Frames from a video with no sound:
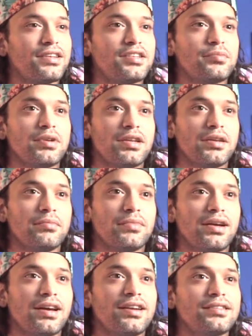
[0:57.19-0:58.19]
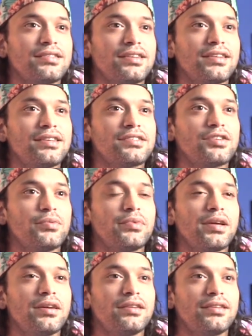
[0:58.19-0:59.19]
change my name. I gotta get
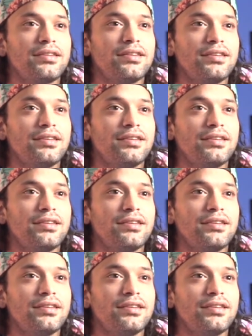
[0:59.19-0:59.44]
something that